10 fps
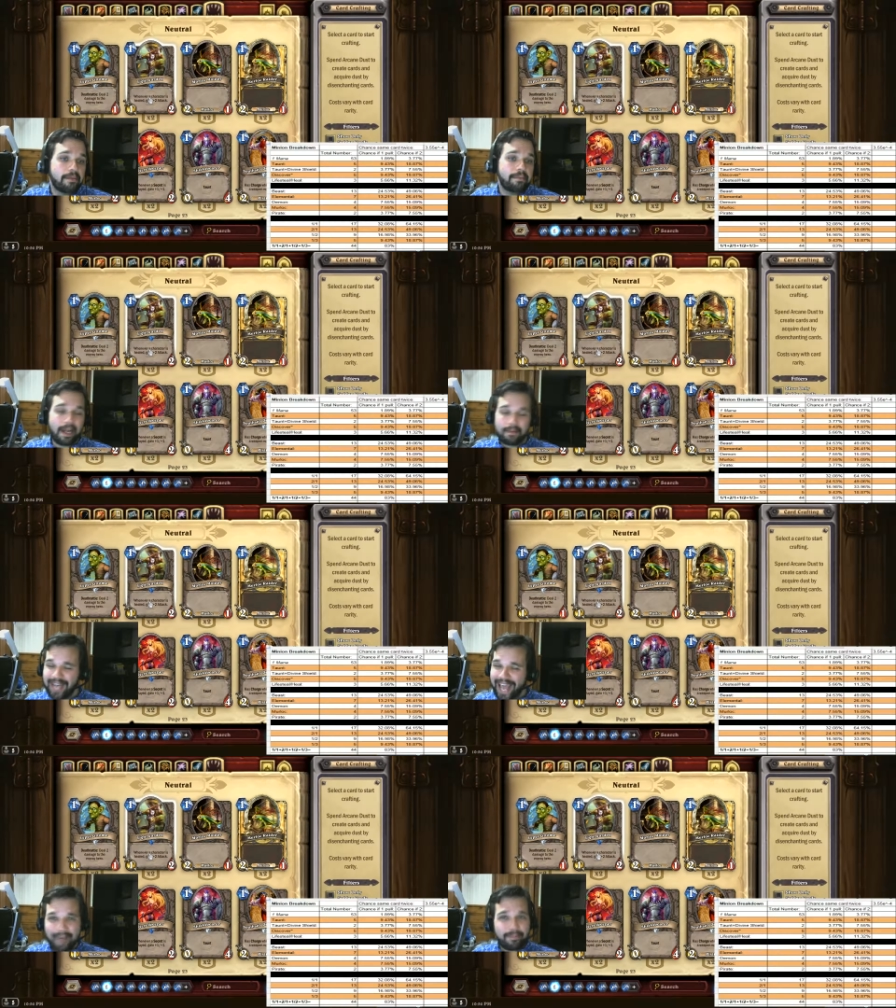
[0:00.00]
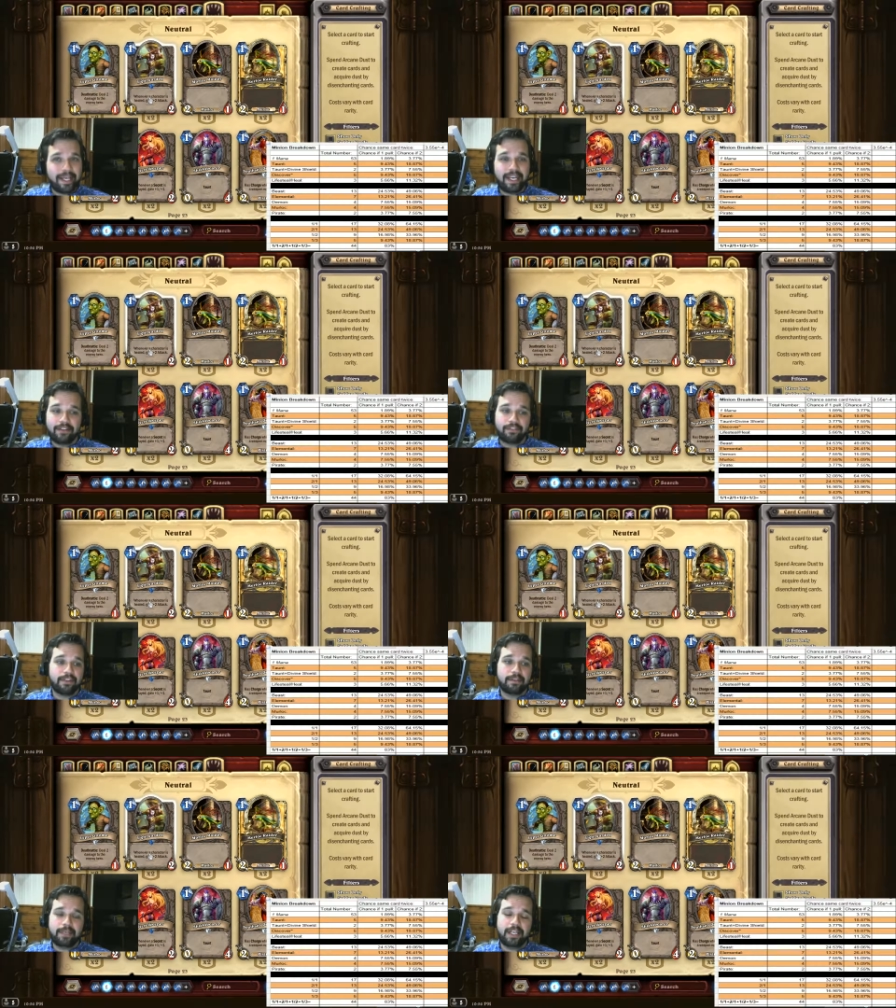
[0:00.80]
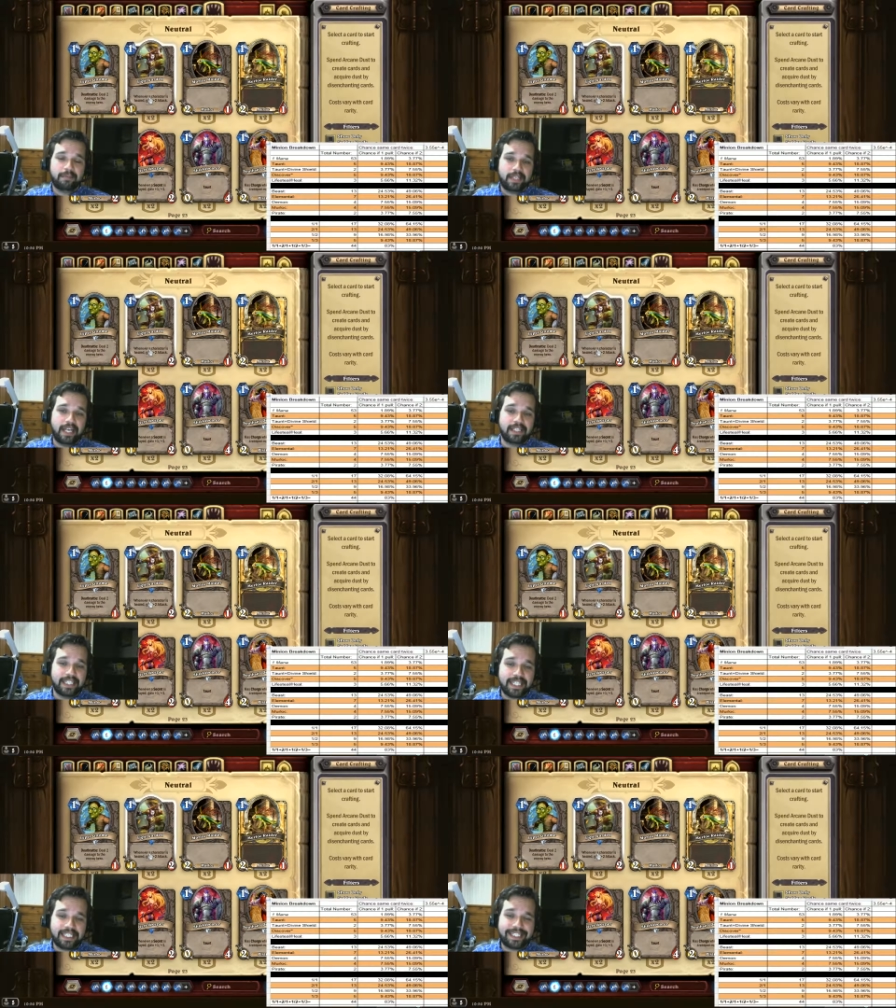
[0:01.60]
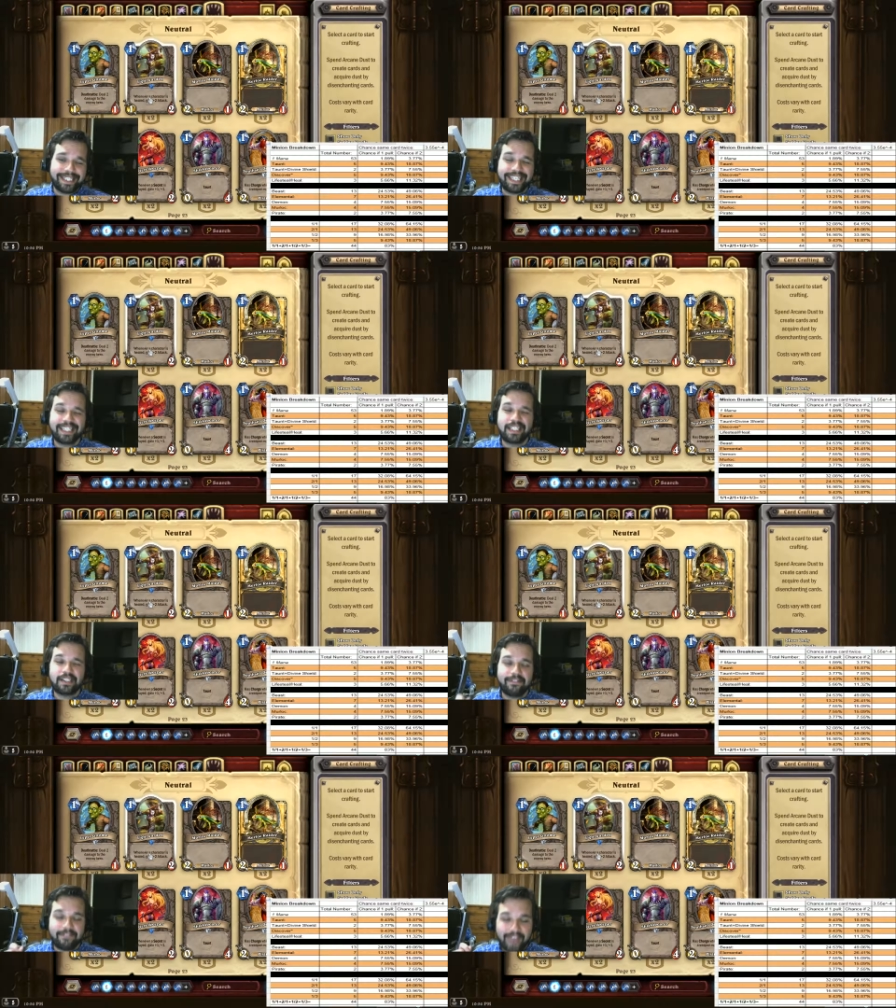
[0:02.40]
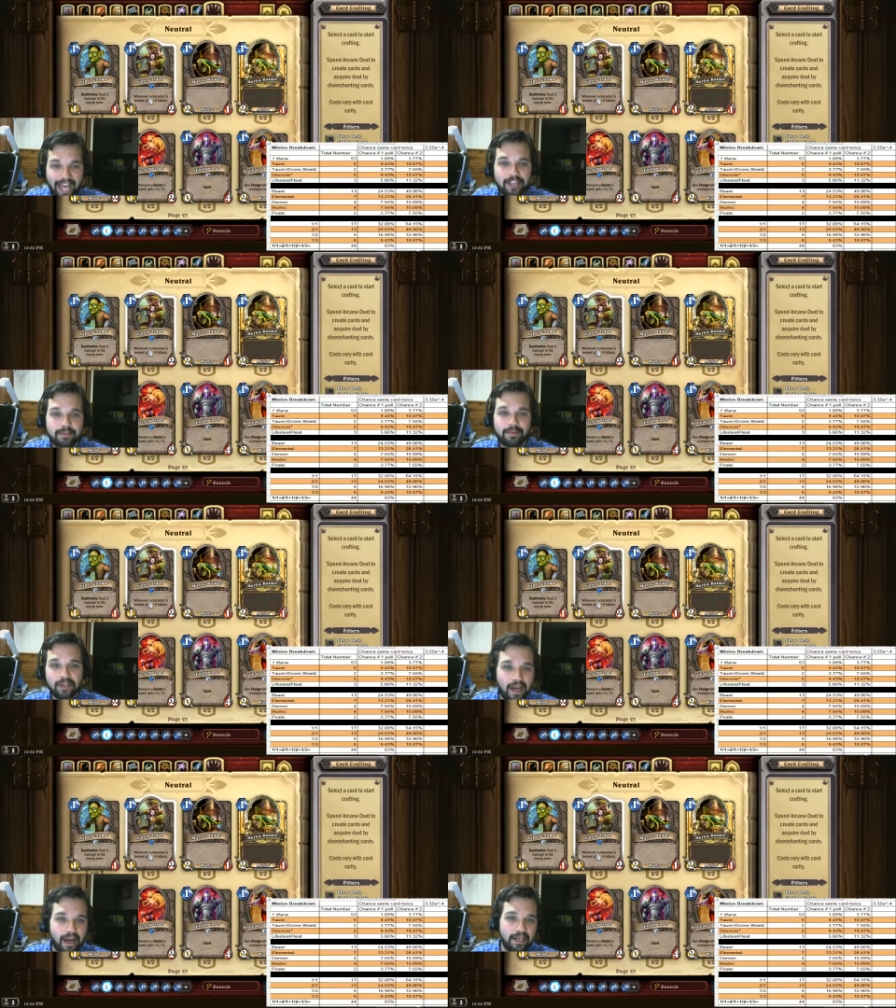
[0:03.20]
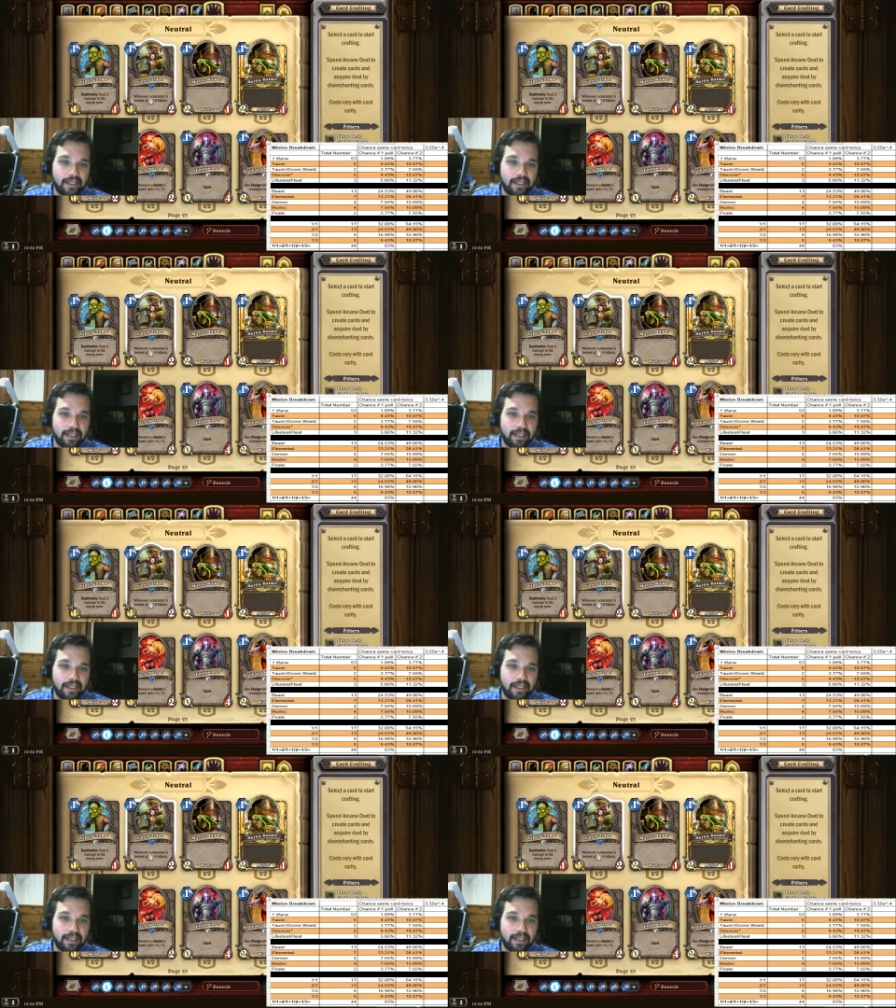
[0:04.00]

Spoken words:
But I'm not playing it for the memes, guys. This is a valuable card.